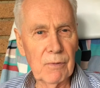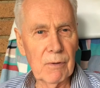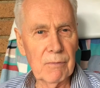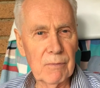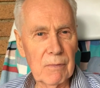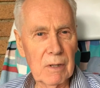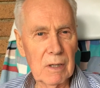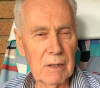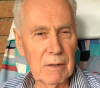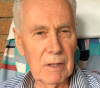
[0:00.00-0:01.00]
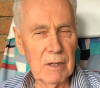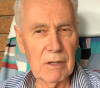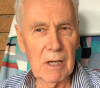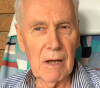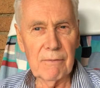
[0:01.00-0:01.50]
from
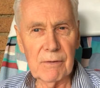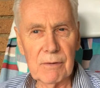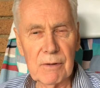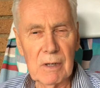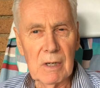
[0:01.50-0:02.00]
his life, and